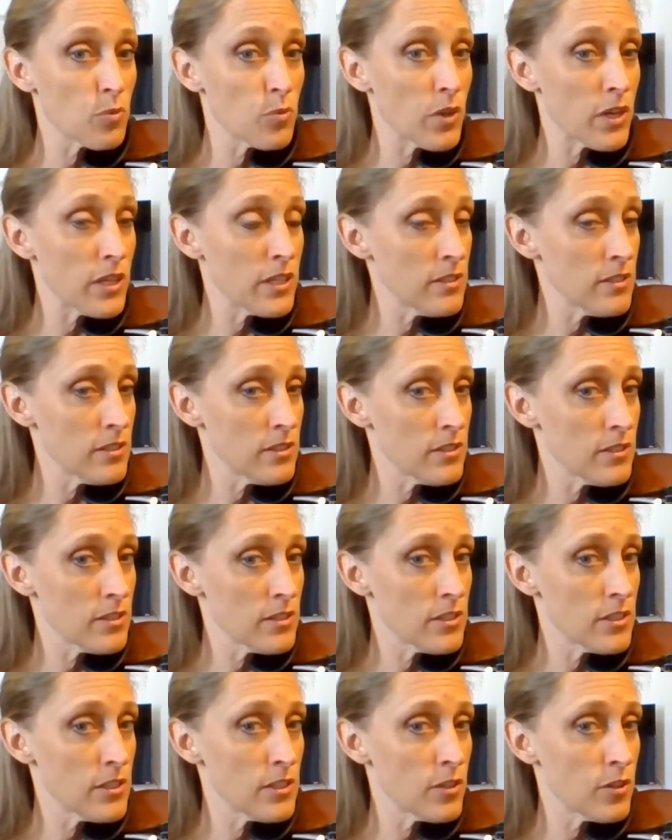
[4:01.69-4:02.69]
1,
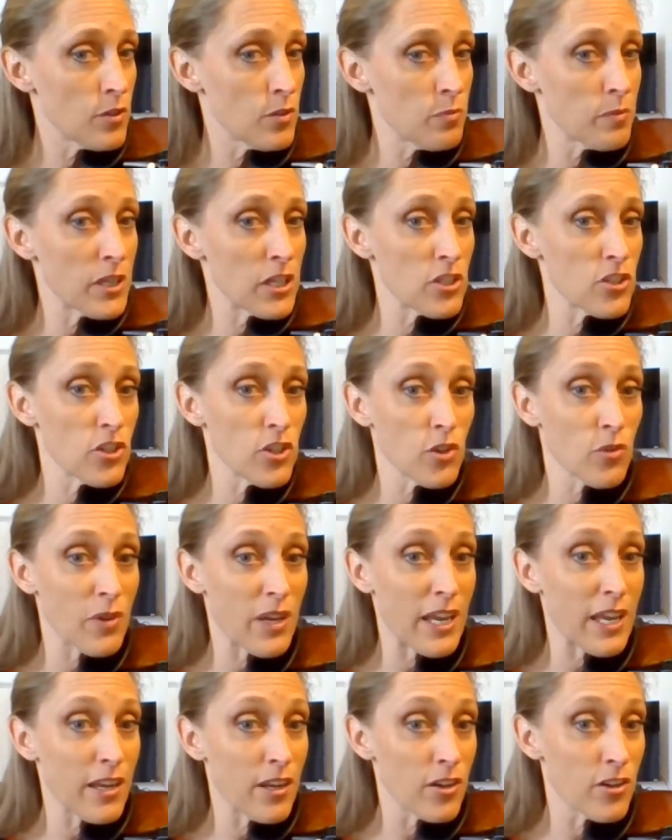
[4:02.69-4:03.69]
2, make sure
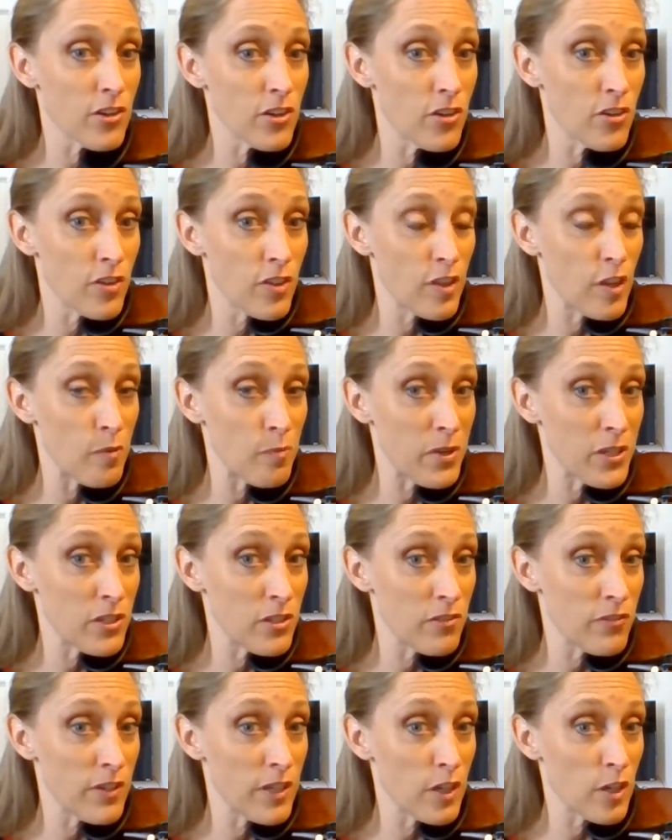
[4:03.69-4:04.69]
you anchor your thumb
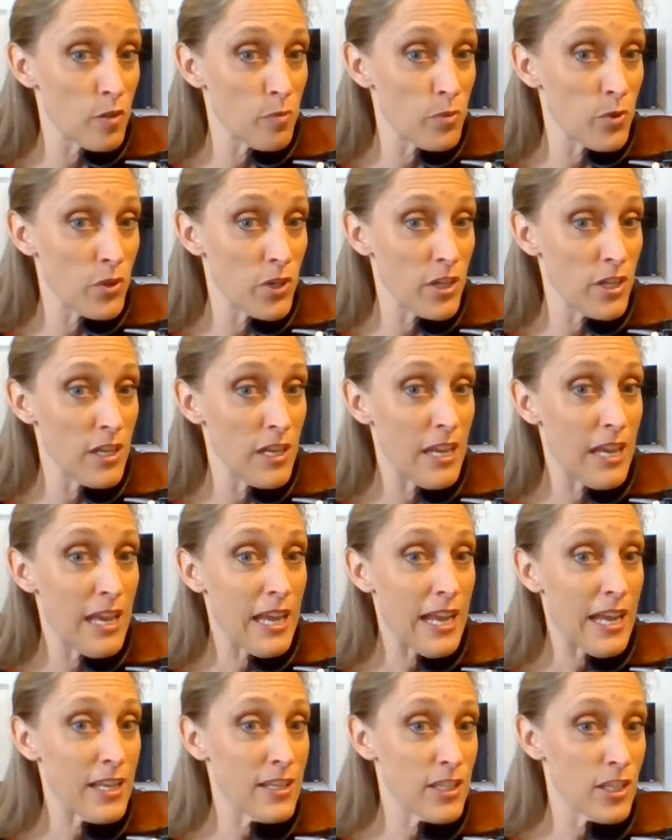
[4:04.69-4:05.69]
on your fingerboard
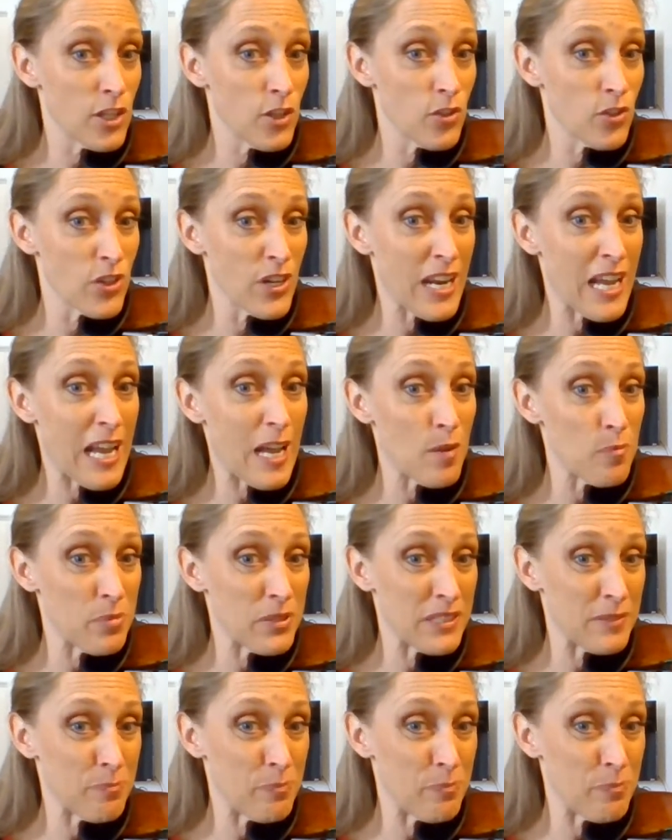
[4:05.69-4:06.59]
and that you're not